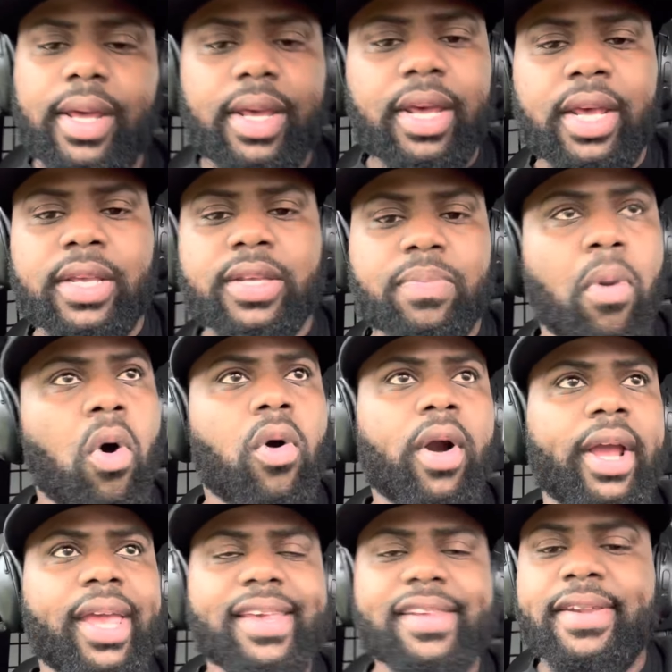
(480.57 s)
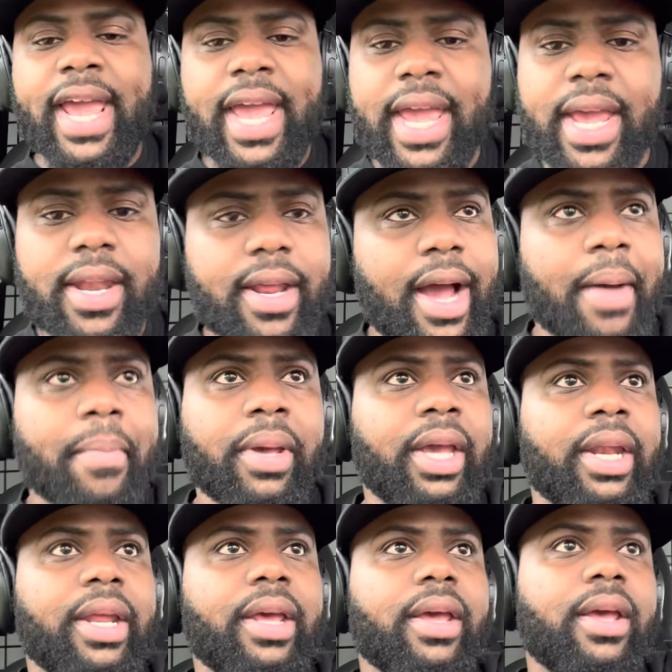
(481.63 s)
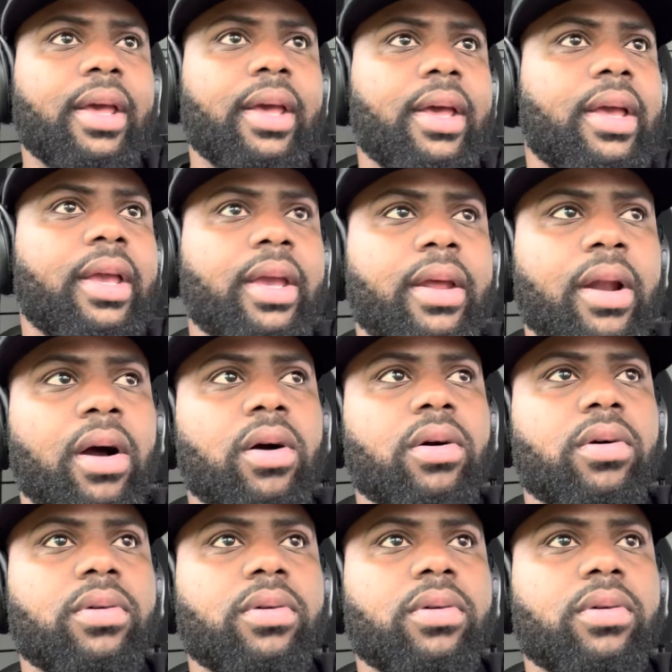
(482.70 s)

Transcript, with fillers: is boring, is dead. I mean, you know,